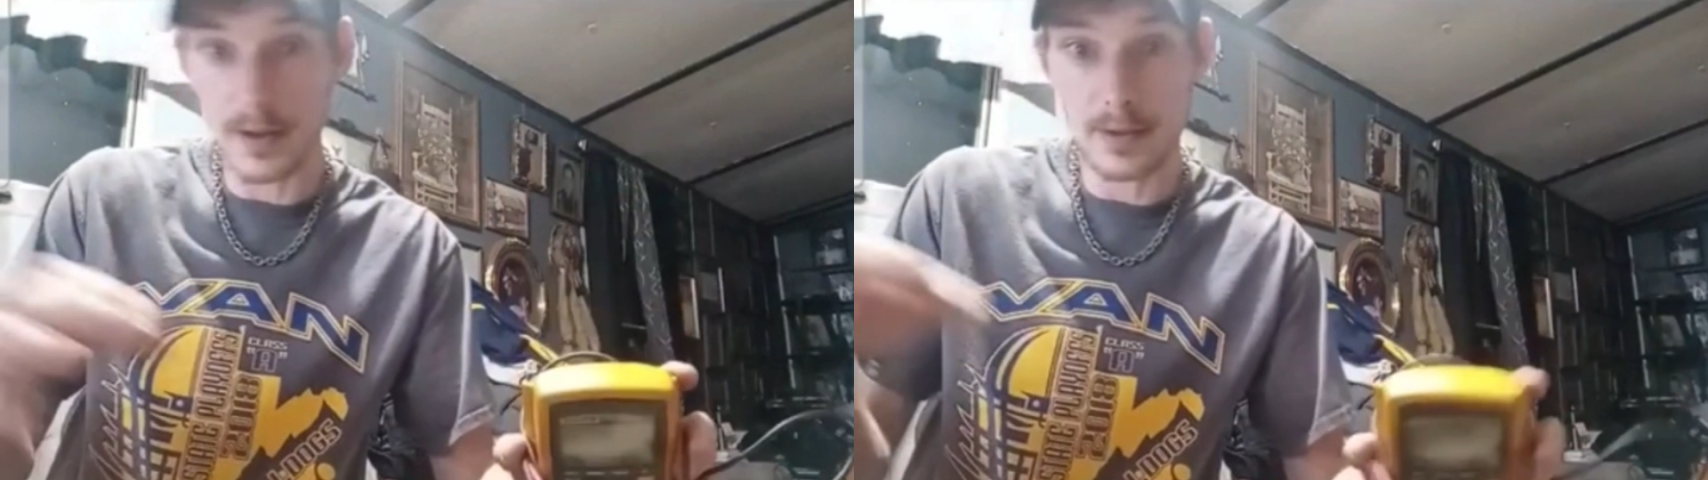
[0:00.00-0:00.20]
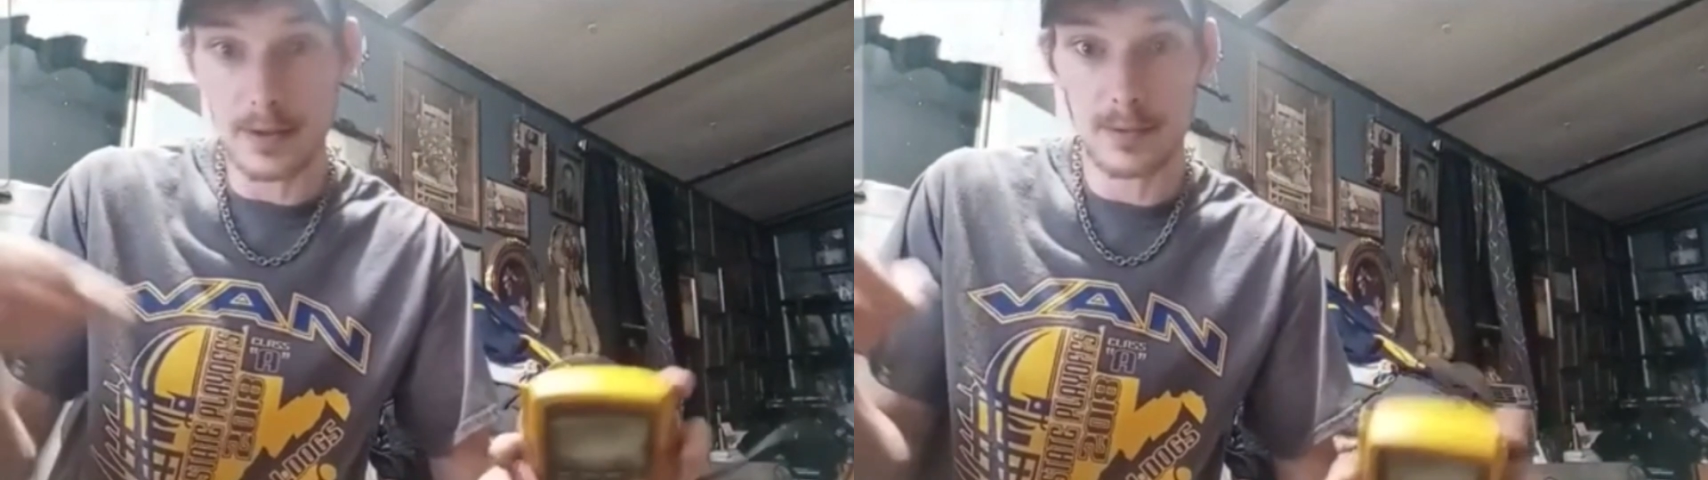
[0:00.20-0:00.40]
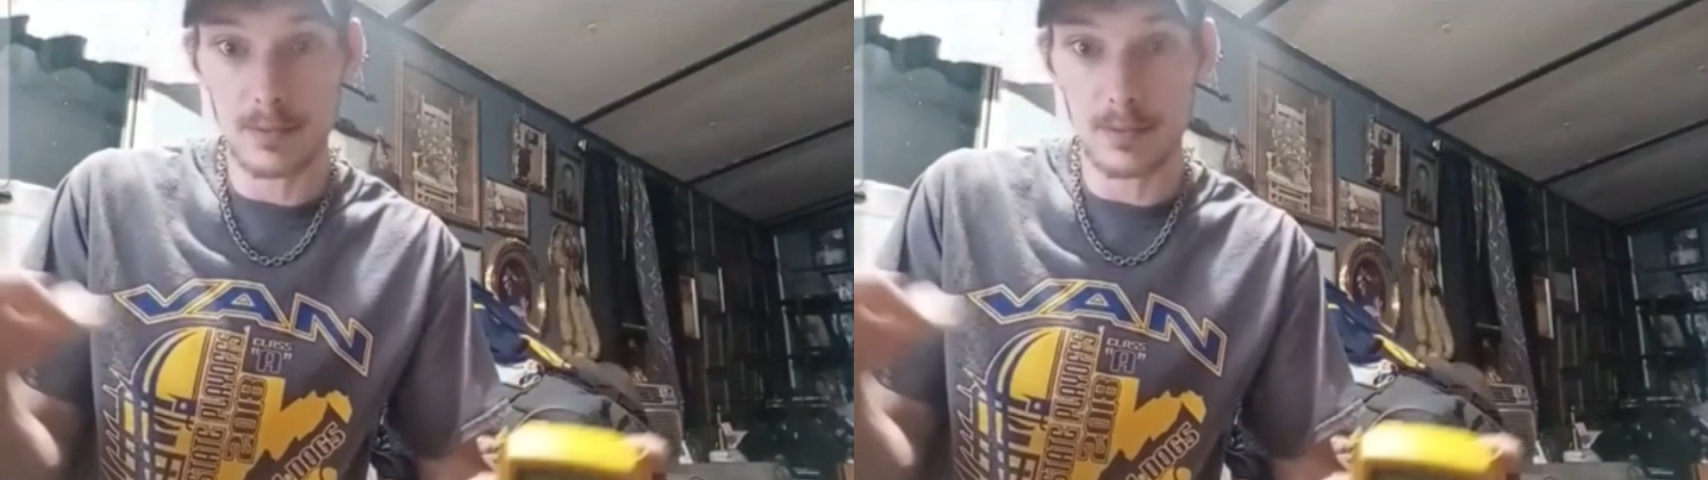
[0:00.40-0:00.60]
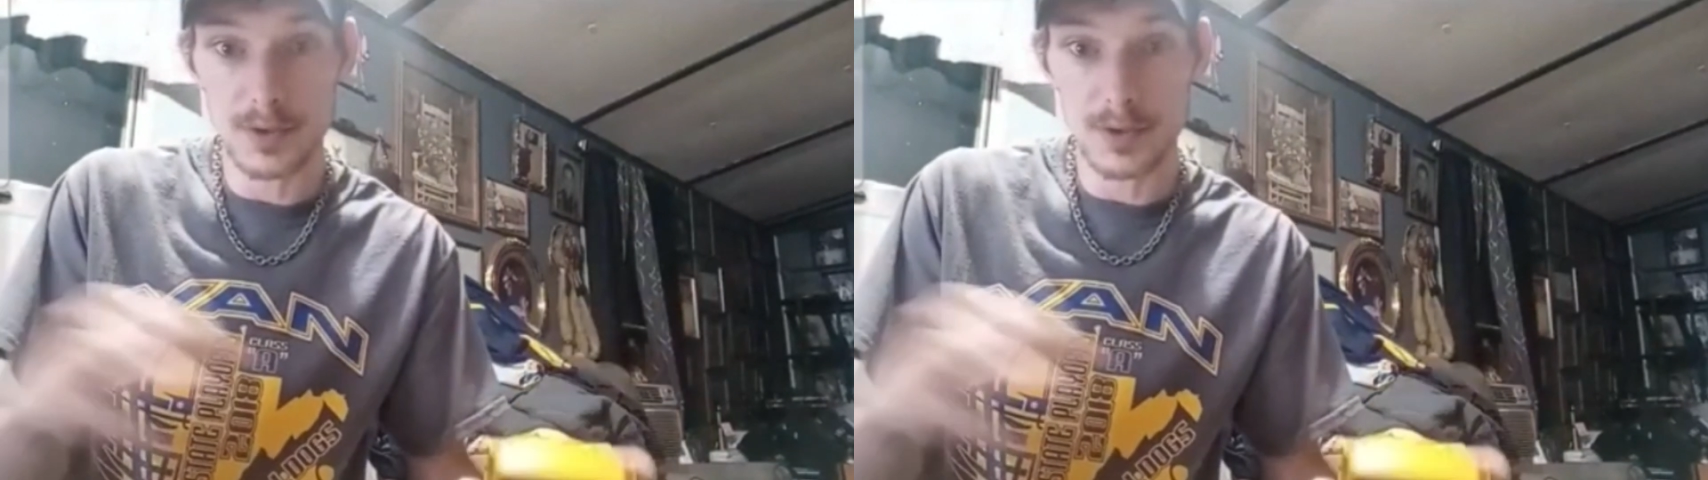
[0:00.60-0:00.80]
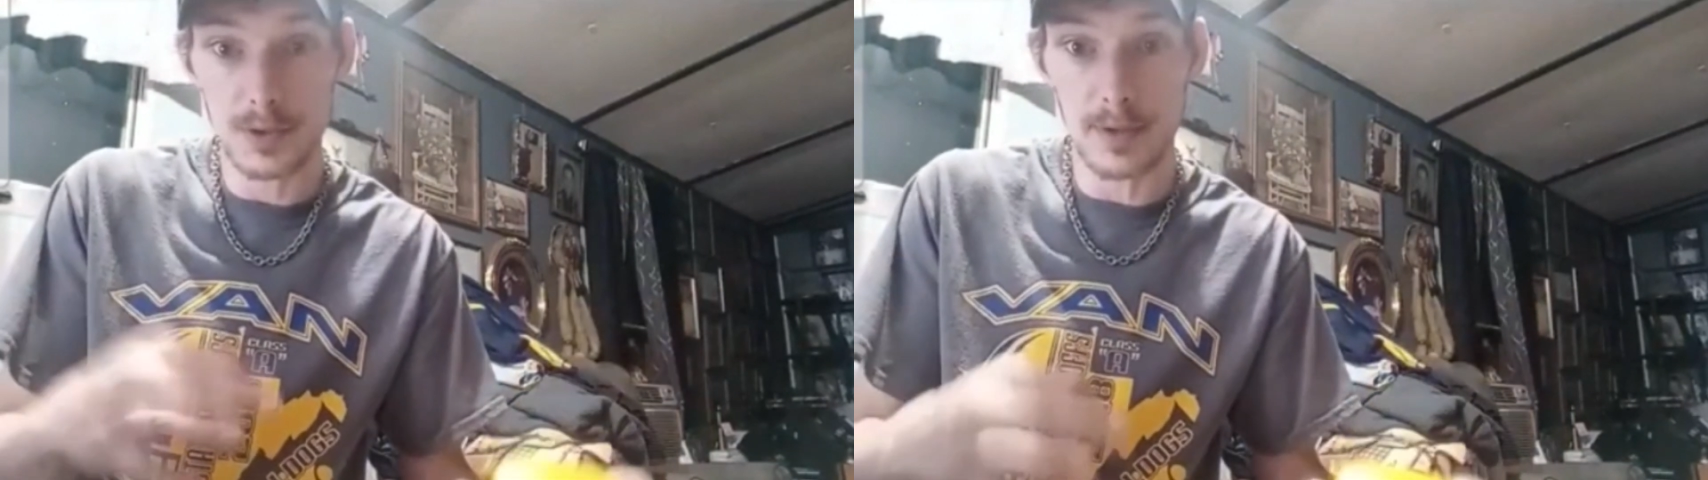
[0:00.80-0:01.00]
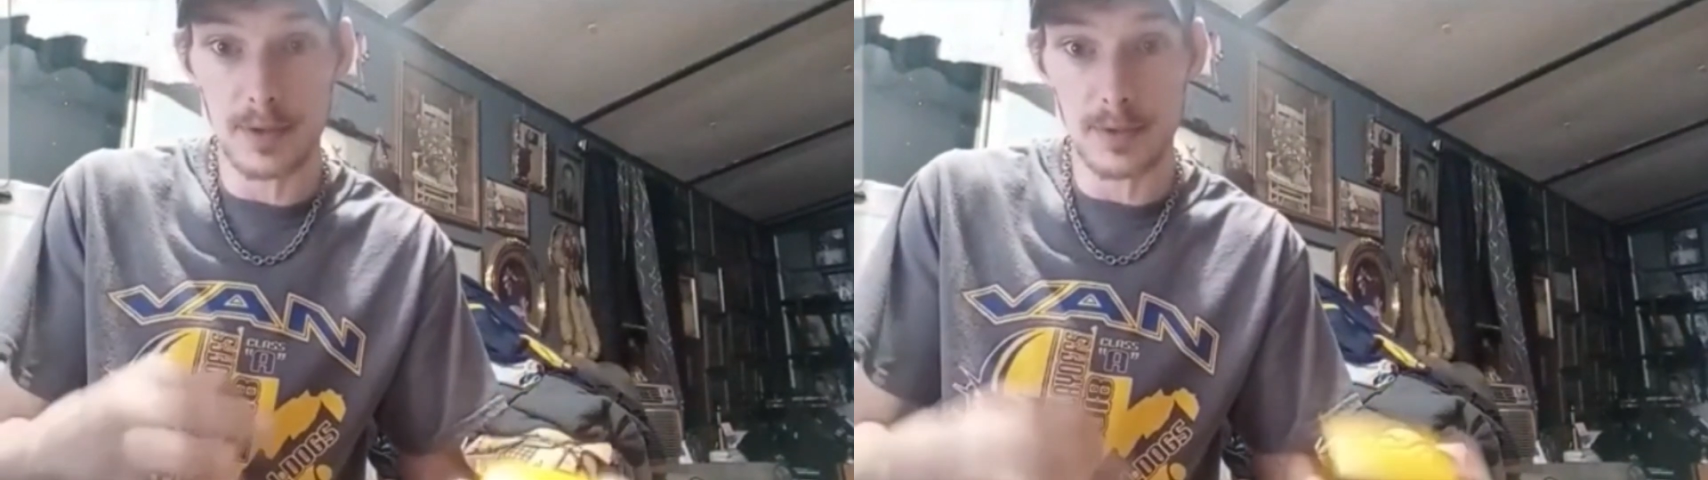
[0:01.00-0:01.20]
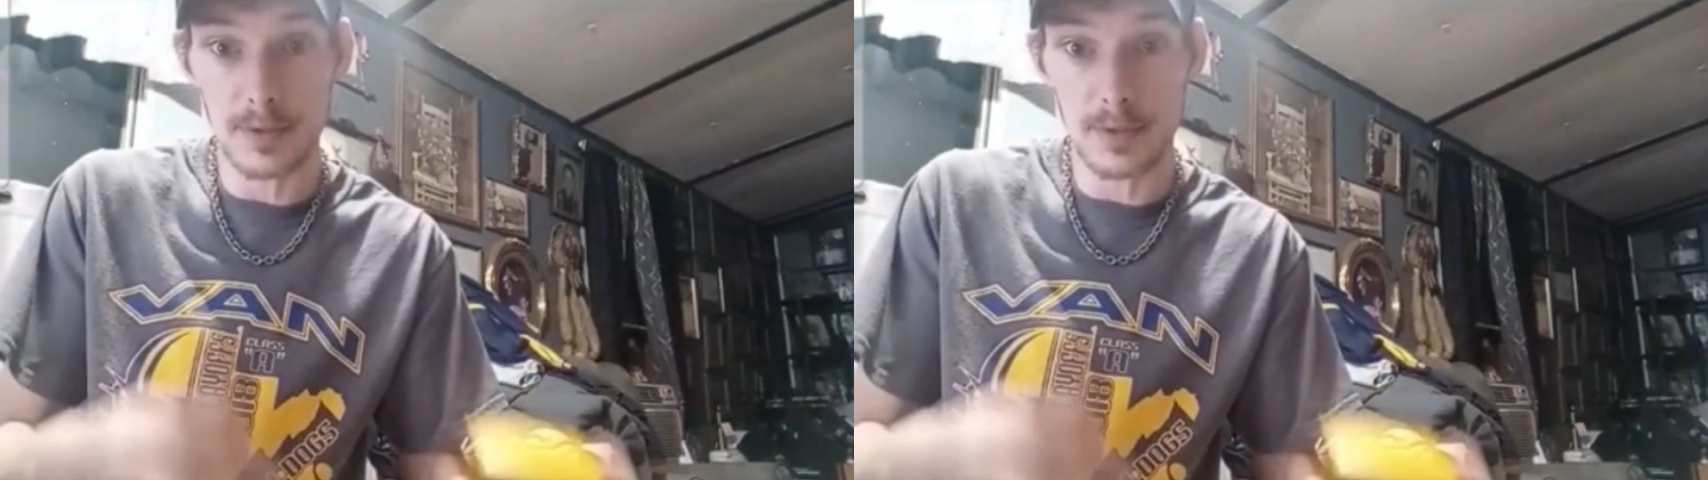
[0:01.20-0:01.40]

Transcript: whatsoever. That